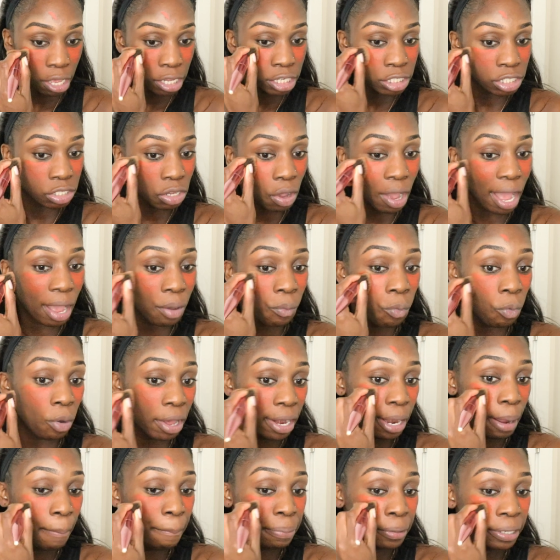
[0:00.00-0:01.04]
So I
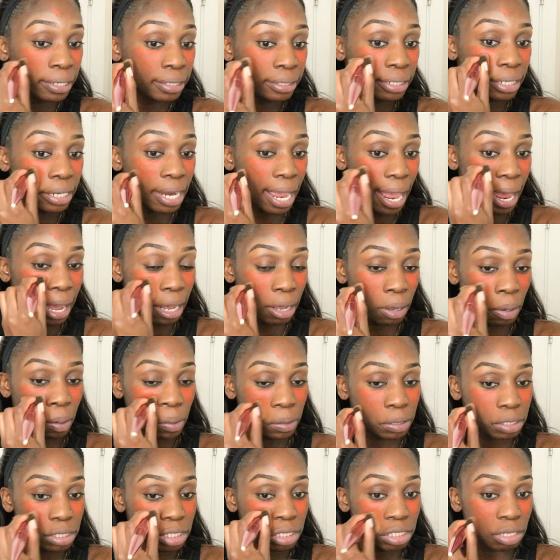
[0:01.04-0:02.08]
want to blend it
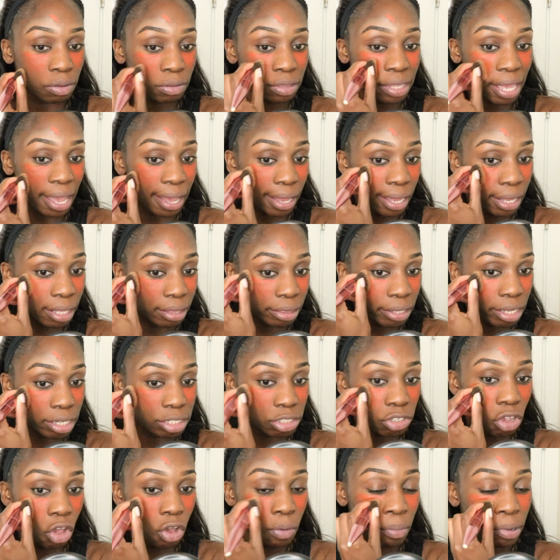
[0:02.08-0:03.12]
out so that it
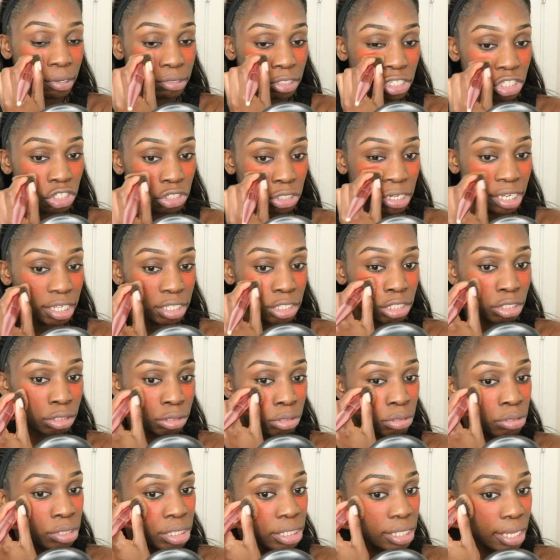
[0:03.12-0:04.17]
looks almost
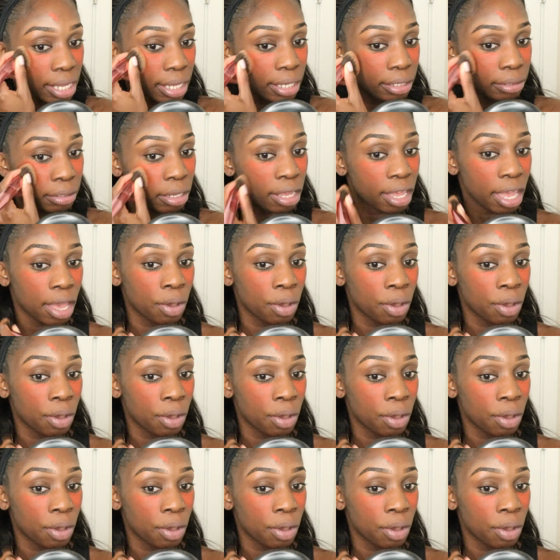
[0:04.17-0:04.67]
translucent.